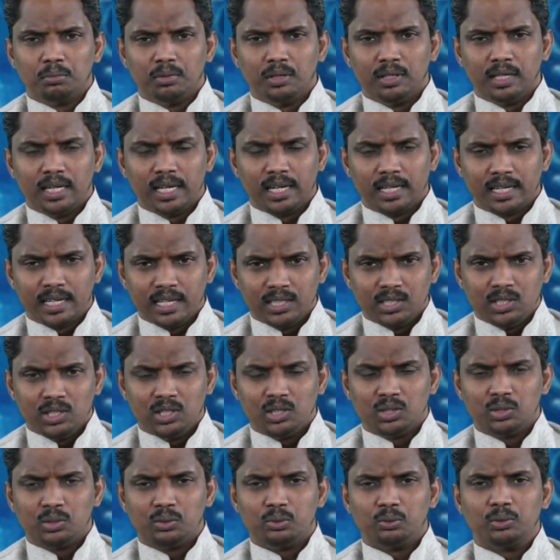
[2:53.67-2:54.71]
LKG
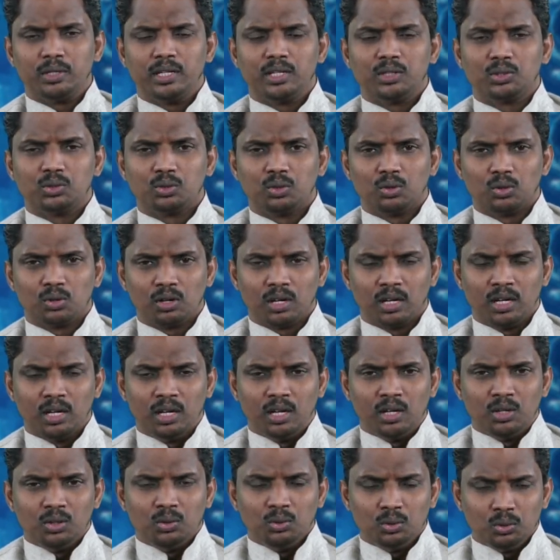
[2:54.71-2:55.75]
students or
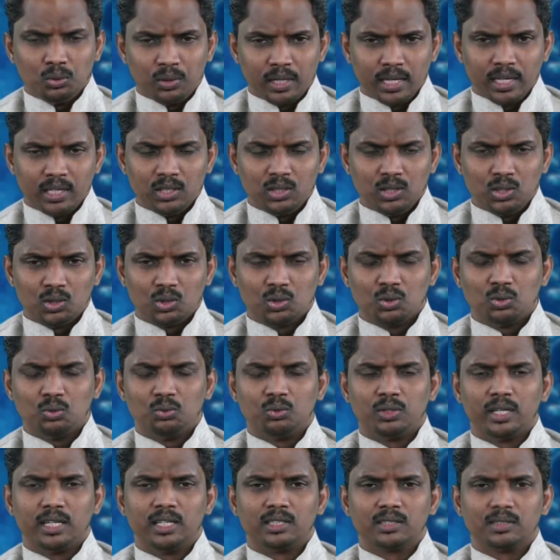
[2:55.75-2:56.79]
UKG
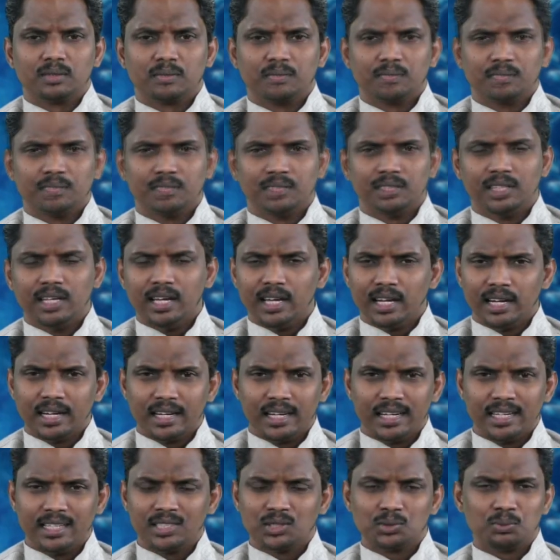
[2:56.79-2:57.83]
students, their
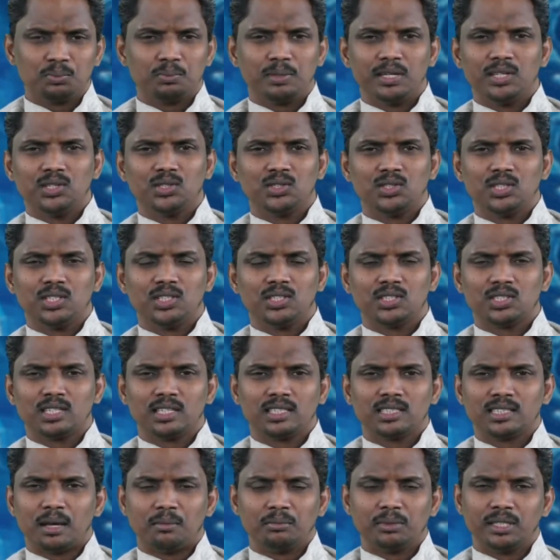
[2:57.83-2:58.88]
learning space is
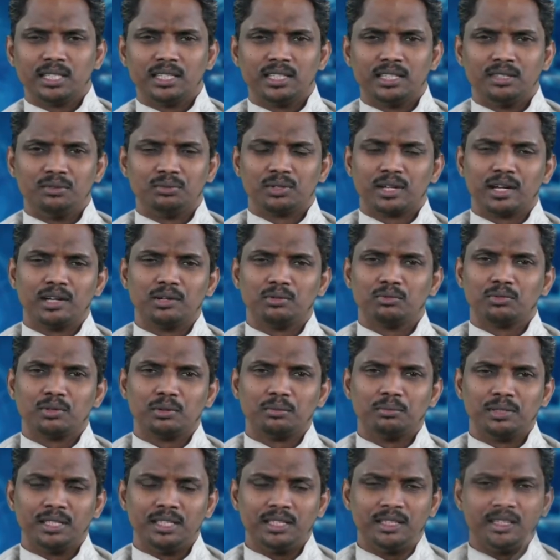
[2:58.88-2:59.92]
something different
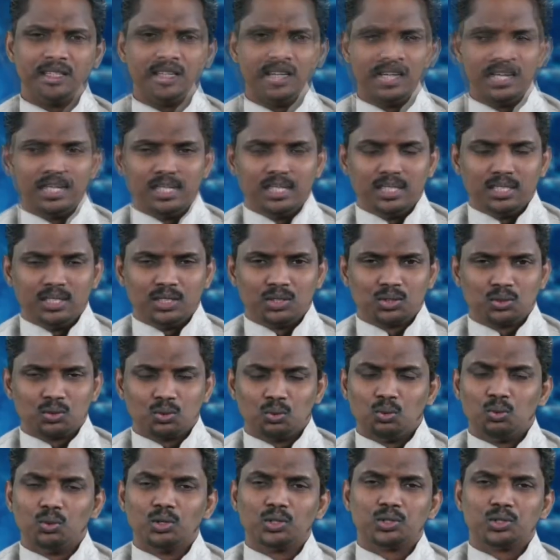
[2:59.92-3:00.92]
from the school